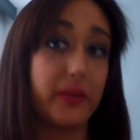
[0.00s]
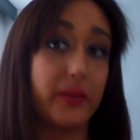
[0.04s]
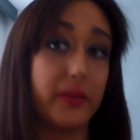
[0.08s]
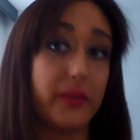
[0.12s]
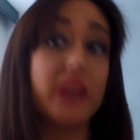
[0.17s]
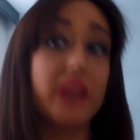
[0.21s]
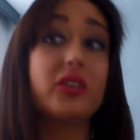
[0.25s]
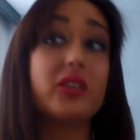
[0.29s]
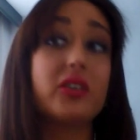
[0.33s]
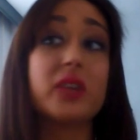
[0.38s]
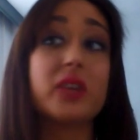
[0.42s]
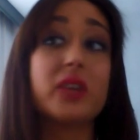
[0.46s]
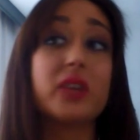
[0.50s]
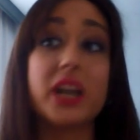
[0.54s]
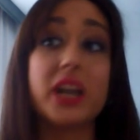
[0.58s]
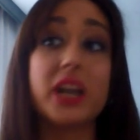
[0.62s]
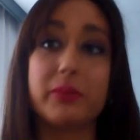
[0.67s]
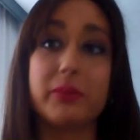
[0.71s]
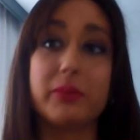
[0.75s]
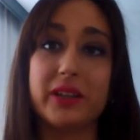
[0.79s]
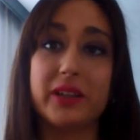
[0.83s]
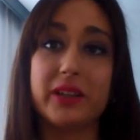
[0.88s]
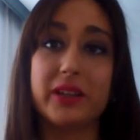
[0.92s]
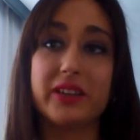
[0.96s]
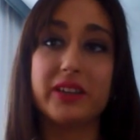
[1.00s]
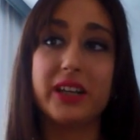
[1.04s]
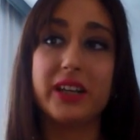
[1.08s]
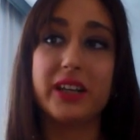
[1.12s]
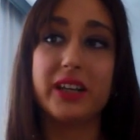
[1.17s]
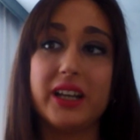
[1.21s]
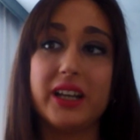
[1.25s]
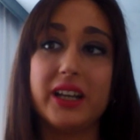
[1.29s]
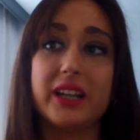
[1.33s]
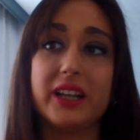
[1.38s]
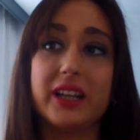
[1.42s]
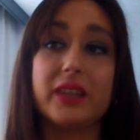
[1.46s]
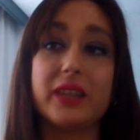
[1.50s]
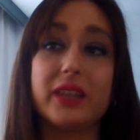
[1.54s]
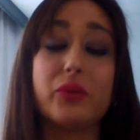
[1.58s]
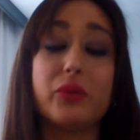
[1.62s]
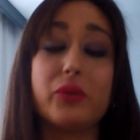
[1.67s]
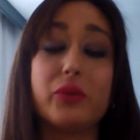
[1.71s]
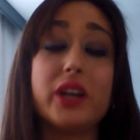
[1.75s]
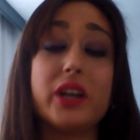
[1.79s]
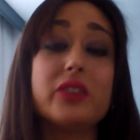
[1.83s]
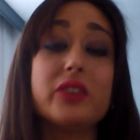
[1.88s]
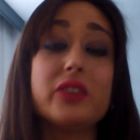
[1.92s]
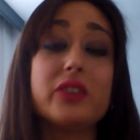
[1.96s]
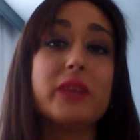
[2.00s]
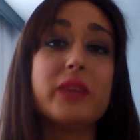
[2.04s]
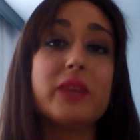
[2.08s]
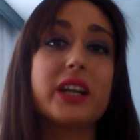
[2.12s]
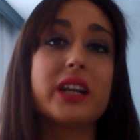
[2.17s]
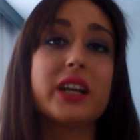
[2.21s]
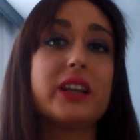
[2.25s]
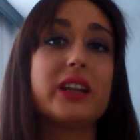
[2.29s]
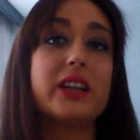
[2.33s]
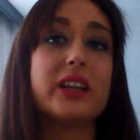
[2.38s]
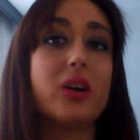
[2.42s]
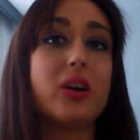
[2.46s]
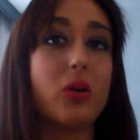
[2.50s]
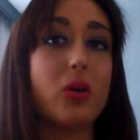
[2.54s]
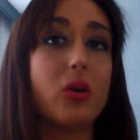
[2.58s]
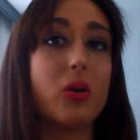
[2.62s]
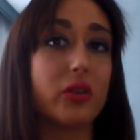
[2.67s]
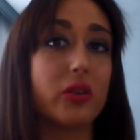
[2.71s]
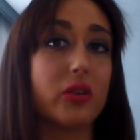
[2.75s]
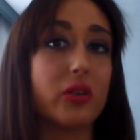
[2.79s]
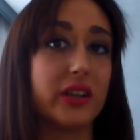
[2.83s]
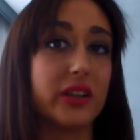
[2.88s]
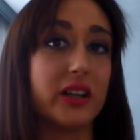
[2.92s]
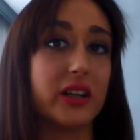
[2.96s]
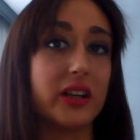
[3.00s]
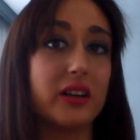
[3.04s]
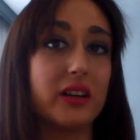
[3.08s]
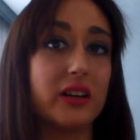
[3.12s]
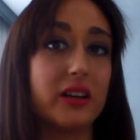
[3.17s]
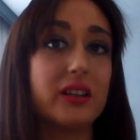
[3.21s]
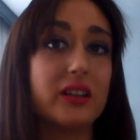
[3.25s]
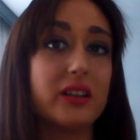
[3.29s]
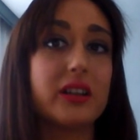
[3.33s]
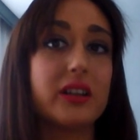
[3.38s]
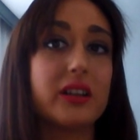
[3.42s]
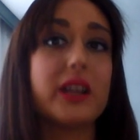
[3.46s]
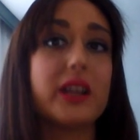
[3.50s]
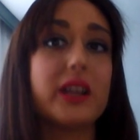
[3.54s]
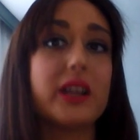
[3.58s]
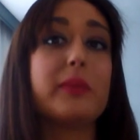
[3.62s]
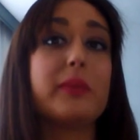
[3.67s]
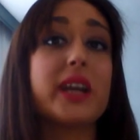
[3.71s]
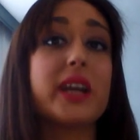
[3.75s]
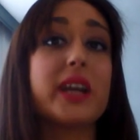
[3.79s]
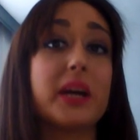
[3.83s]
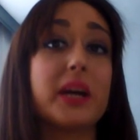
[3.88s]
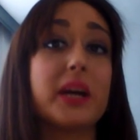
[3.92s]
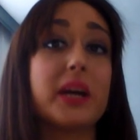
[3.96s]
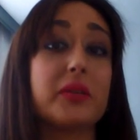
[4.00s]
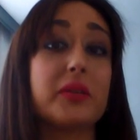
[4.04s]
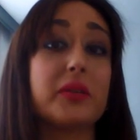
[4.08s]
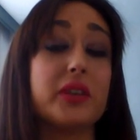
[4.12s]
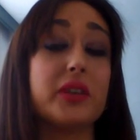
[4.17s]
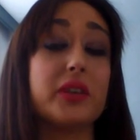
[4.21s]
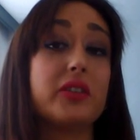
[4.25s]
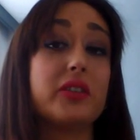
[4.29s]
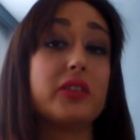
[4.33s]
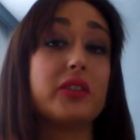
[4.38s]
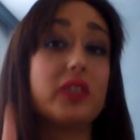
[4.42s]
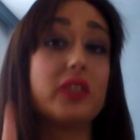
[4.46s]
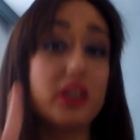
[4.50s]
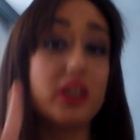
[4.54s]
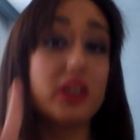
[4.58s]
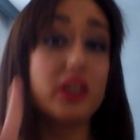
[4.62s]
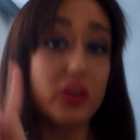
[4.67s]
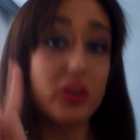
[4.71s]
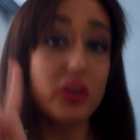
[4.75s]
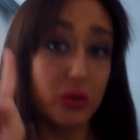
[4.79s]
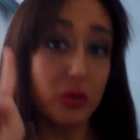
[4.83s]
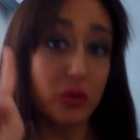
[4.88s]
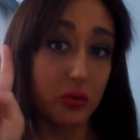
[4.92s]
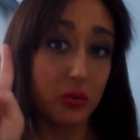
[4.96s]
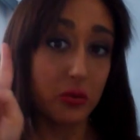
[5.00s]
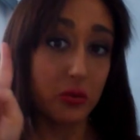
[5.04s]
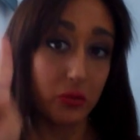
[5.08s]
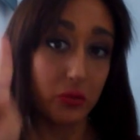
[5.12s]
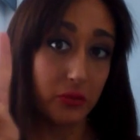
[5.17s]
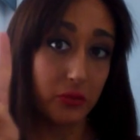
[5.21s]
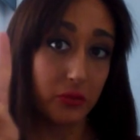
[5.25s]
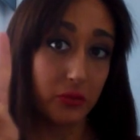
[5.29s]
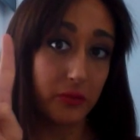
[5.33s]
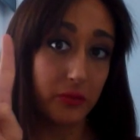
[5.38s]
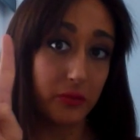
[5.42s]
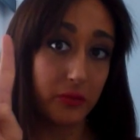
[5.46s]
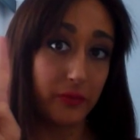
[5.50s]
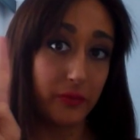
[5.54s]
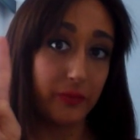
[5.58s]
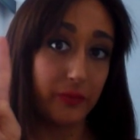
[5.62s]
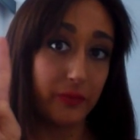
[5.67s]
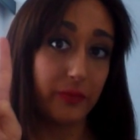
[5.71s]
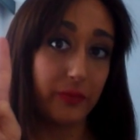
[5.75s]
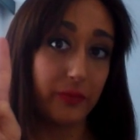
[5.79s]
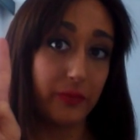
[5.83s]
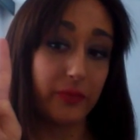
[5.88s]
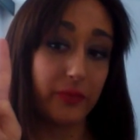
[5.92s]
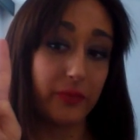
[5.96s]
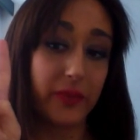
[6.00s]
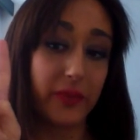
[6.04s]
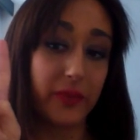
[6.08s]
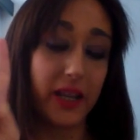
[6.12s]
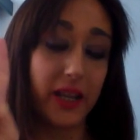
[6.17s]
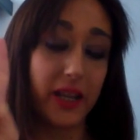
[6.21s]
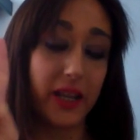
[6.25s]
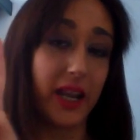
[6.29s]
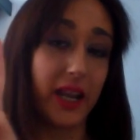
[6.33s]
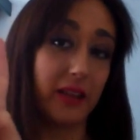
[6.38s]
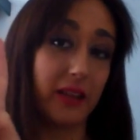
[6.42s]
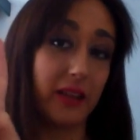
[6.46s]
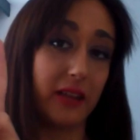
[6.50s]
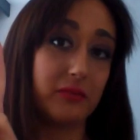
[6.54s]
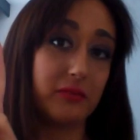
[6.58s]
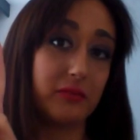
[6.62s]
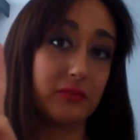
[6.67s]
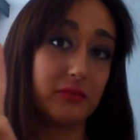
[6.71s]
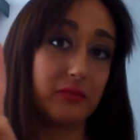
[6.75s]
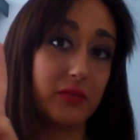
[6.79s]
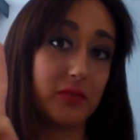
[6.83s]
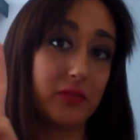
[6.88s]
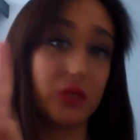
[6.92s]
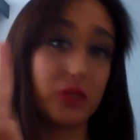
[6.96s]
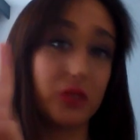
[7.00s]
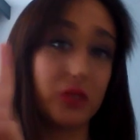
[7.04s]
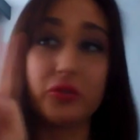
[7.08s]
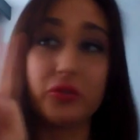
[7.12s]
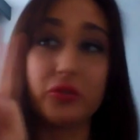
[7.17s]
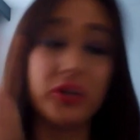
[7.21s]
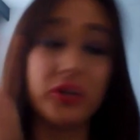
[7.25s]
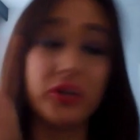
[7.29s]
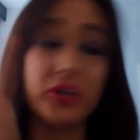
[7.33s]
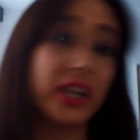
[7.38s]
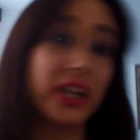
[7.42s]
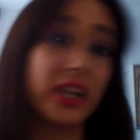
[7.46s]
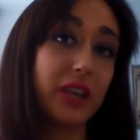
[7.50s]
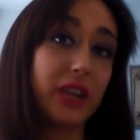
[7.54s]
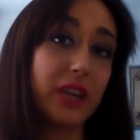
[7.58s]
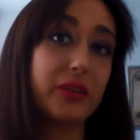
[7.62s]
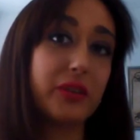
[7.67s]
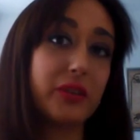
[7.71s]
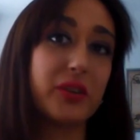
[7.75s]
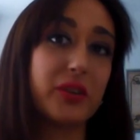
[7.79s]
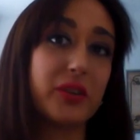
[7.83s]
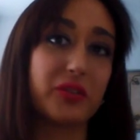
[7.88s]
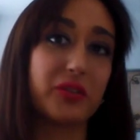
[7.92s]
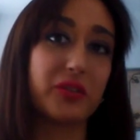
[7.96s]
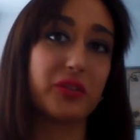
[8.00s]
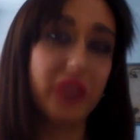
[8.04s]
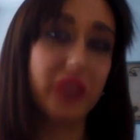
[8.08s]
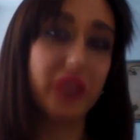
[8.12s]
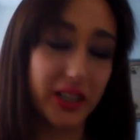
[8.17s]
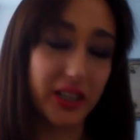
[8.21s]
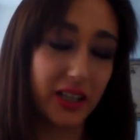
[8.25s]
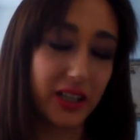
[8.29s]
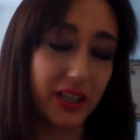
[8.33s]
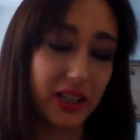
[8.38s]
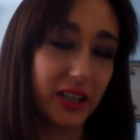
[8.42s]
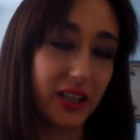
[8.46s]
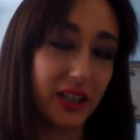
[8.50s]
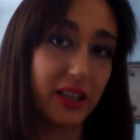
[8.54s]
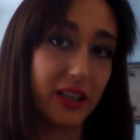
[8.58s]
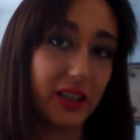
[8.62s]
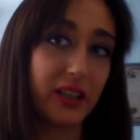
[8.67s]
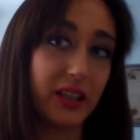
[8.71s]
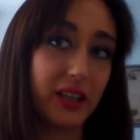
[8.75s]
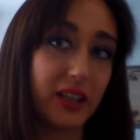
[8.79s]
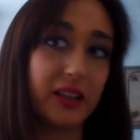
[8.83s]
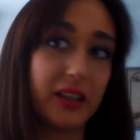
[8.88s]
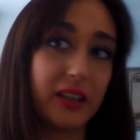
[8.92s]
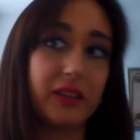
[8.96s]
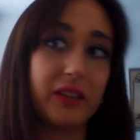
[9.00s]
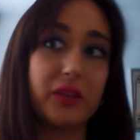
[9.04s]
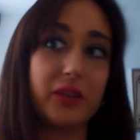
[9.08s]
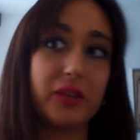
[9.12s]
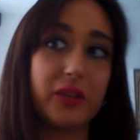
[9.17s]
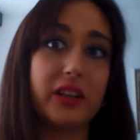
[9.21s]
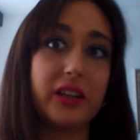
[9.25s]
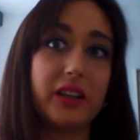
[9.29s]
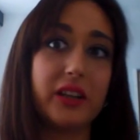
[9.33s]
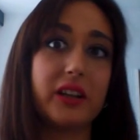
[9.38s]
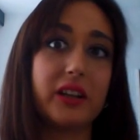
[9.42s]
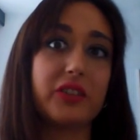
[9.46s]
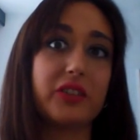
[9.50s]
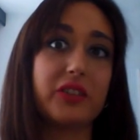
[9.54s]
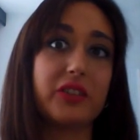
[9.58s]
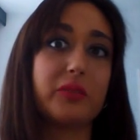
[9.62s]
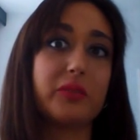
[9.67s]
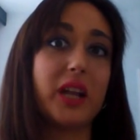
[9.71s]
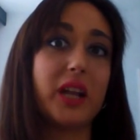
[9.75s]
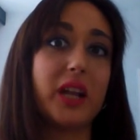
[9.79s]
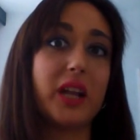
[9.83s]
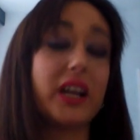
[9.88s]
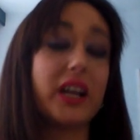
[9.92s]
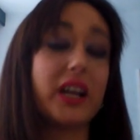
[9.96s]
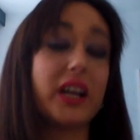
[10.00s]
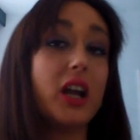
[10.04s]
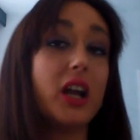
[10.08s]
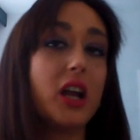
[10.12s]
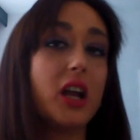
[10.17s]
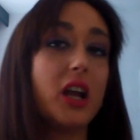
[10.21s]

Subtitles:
And so what happens? That when you make the ordinal, it becomes with 2 E, or 2 E if you want to say it with the English spelling.